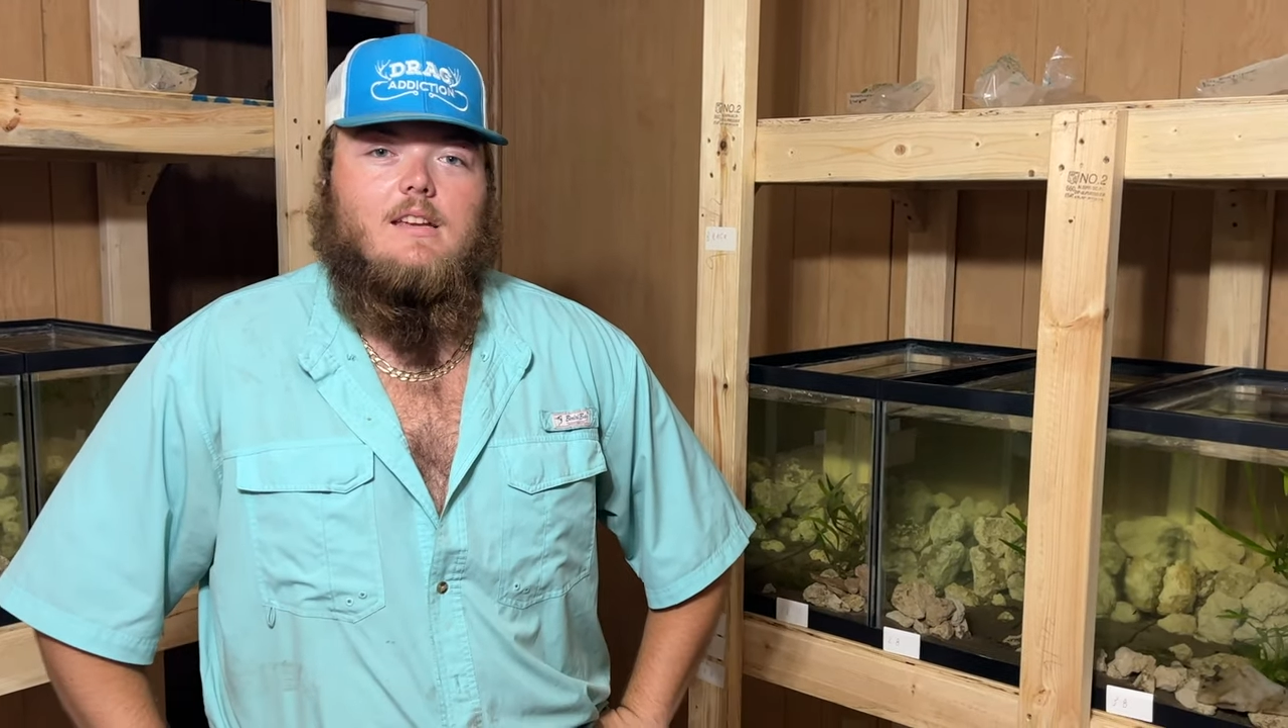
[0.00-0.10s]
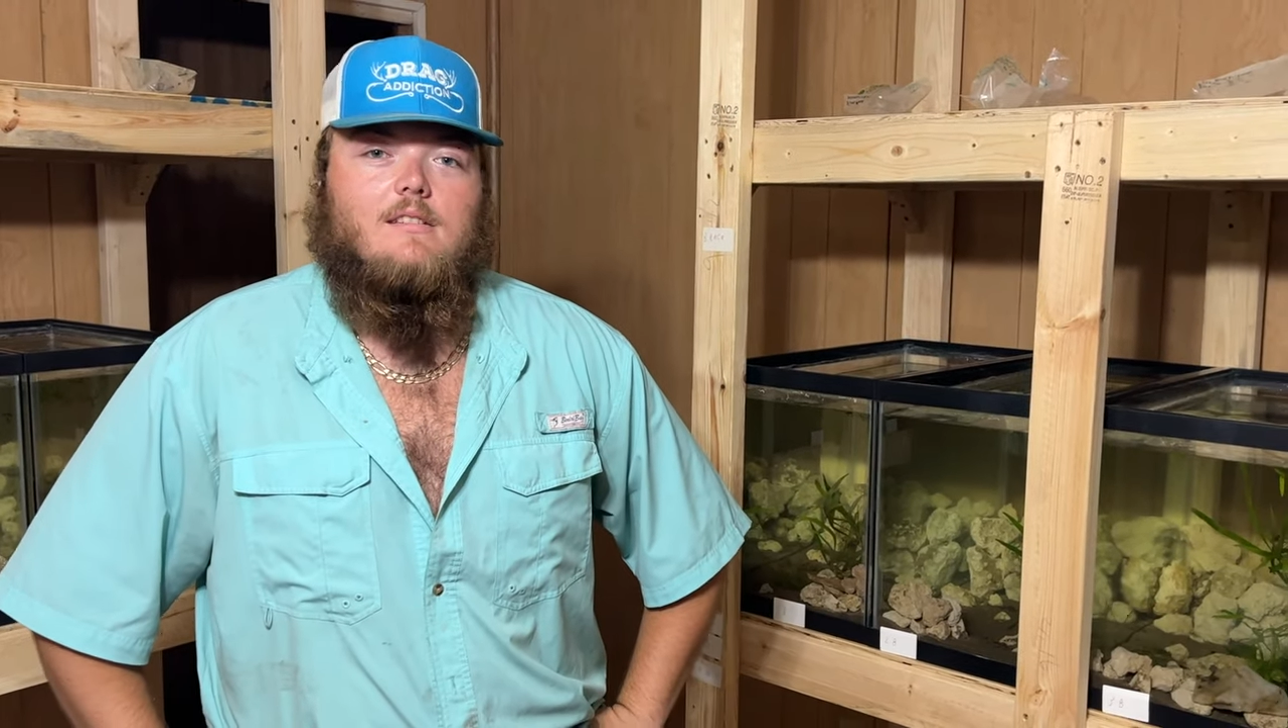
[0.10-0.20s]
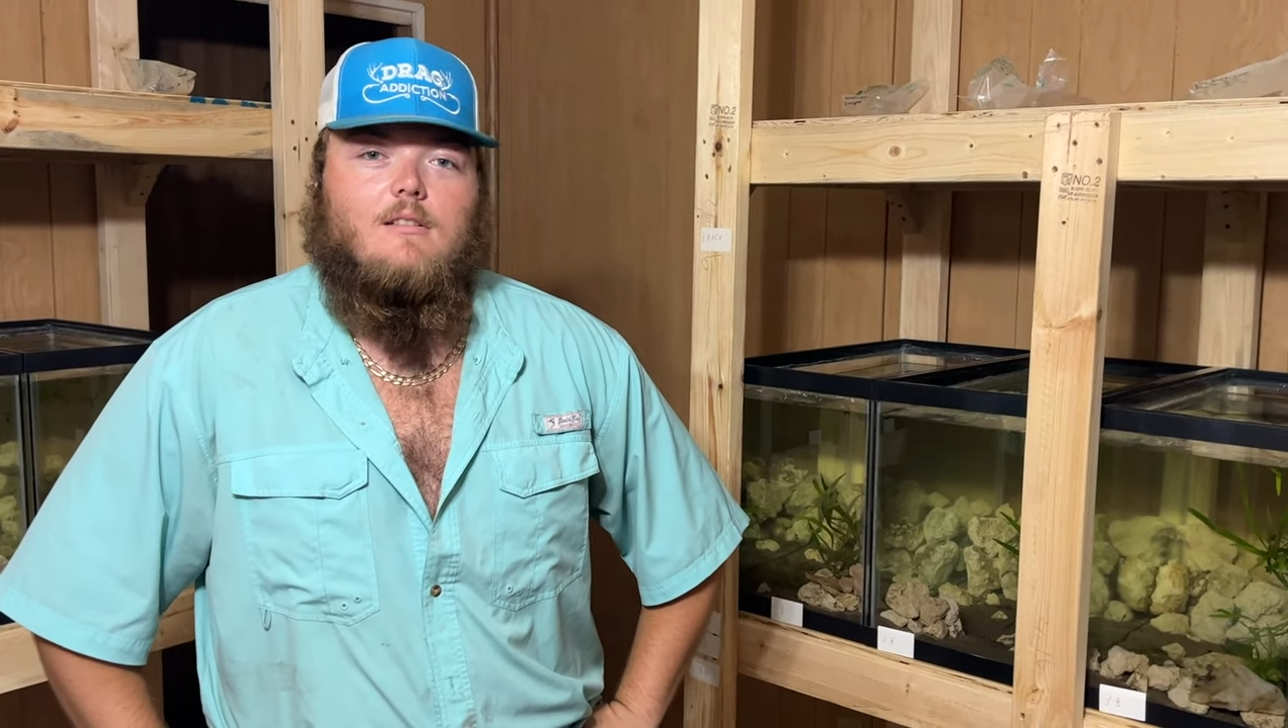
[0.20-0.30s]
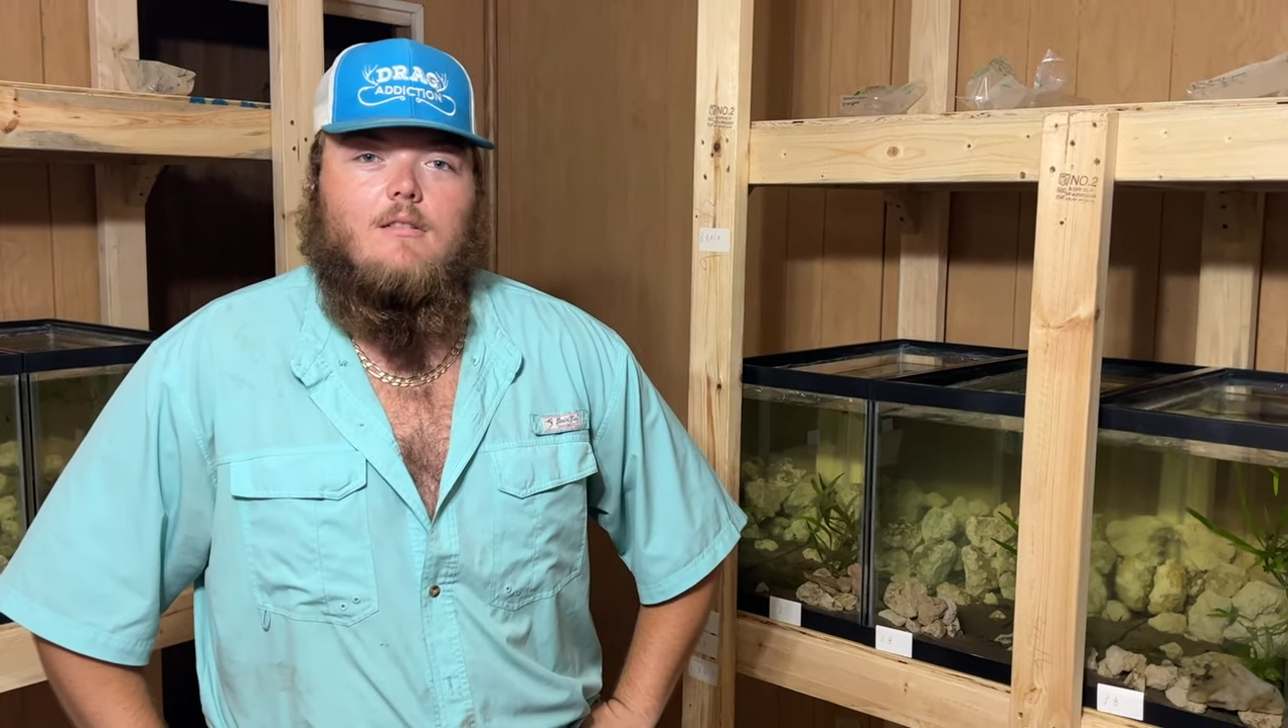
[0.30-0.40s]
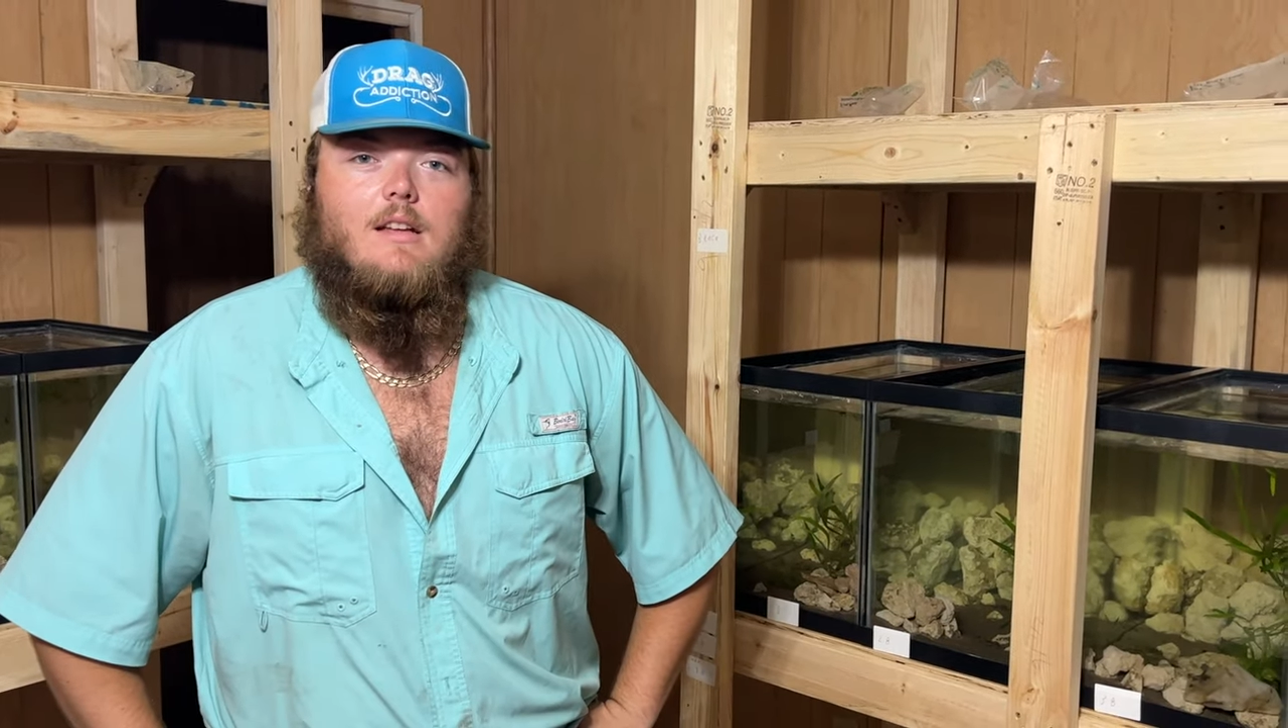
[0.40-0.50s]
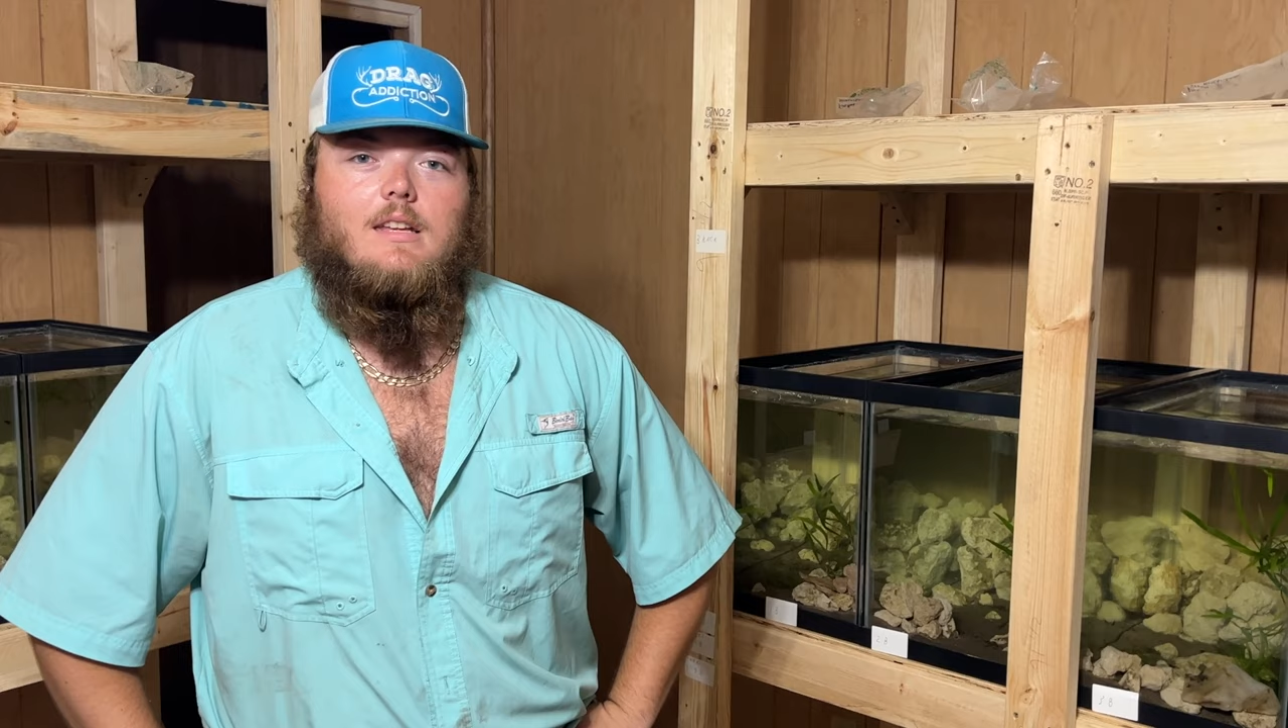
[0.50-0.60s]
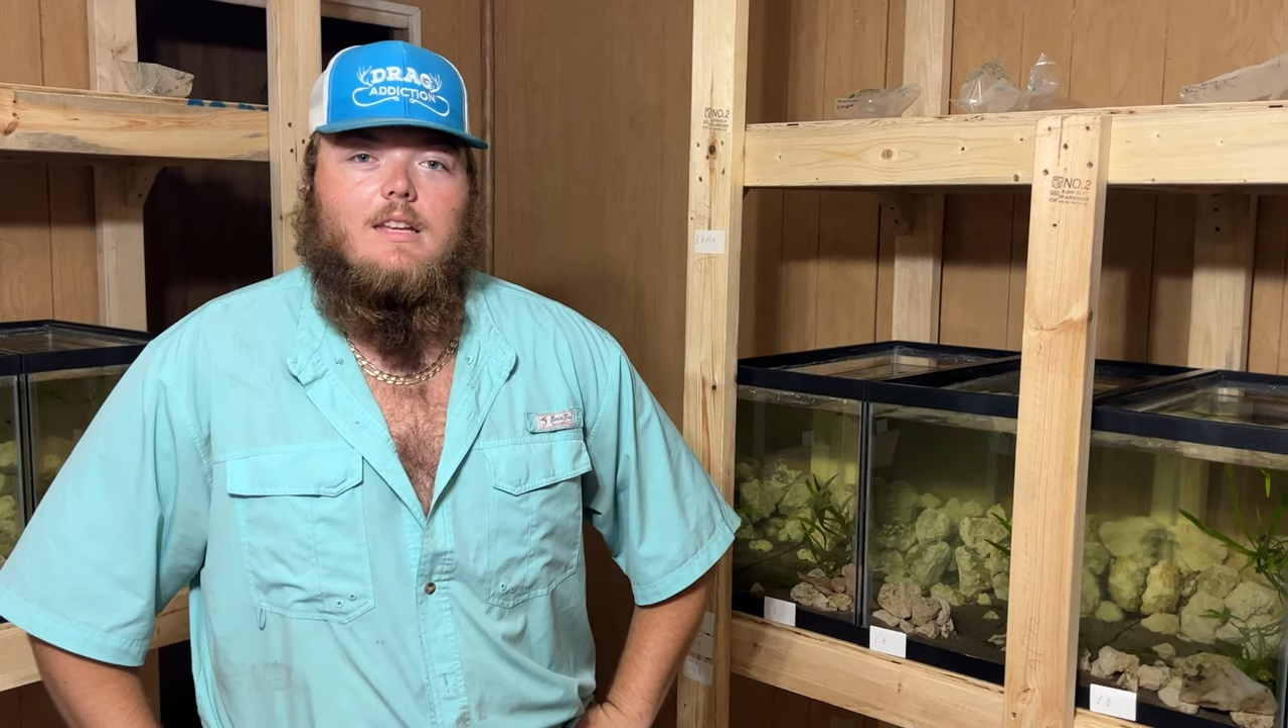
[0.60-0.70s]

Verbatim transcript: is all I